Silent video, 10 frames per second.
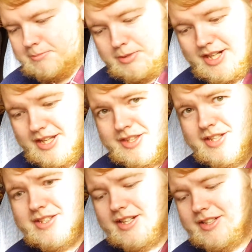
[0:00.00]
but
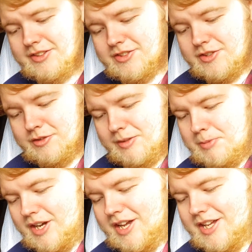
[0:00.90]
there's that little story.
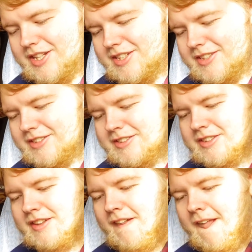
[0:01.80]
But
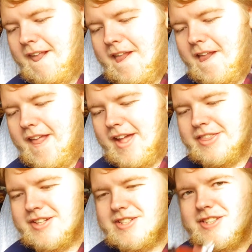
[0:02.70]
yeah,
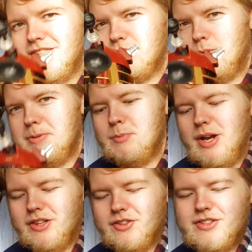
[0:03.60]
this will be
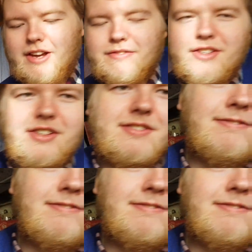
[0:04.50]
well looked after.